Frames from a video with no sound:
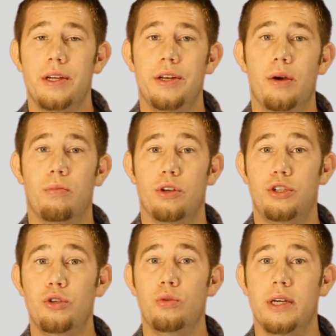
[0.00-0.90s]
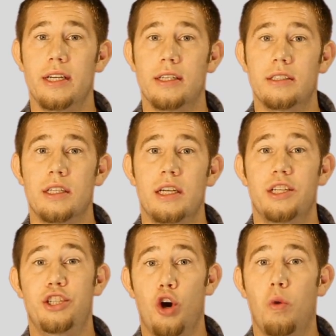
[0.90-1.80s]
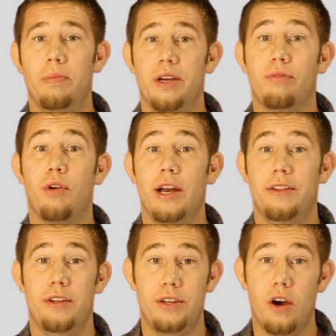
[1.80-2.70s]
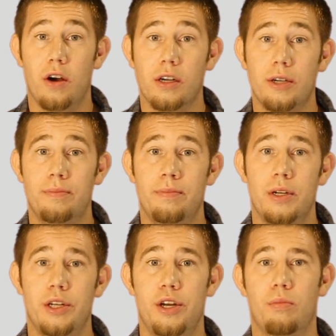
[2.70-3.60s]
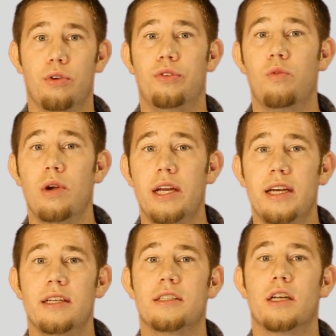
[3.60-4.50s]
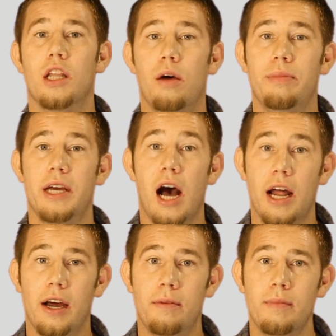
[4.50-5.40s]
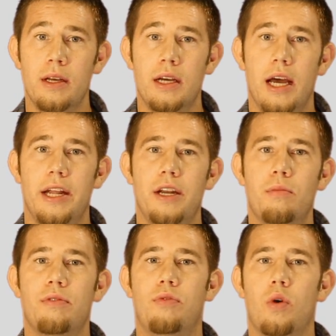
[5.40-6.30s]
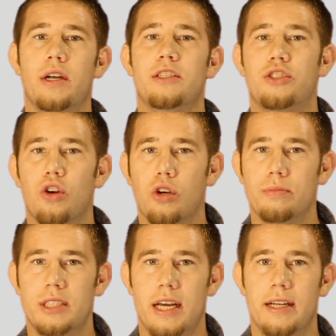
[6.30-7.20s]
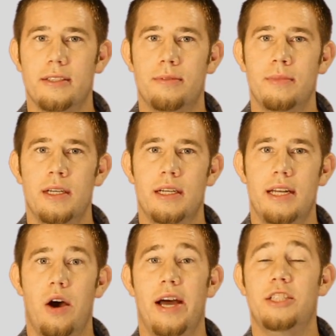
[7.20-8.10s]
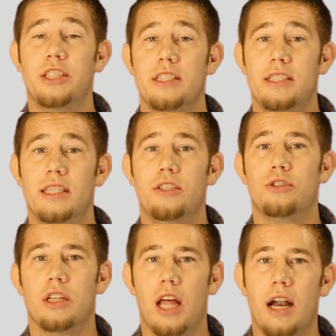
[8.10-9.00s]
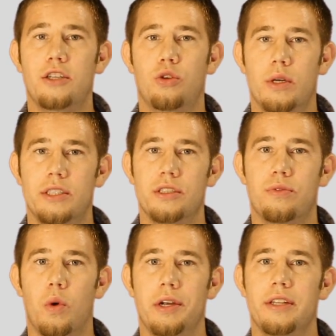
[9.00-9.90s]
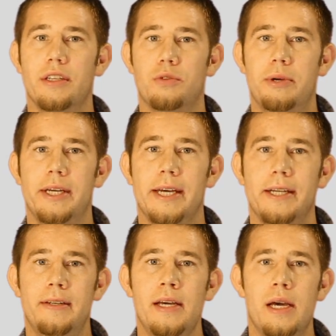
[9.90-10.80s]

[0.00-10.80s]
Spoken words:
Number two is Don't Be Afraid of the Dark. And number three is Columbiana. And number four is Circumstance. Now, as you can see, there's a lot of choices for you this weekend.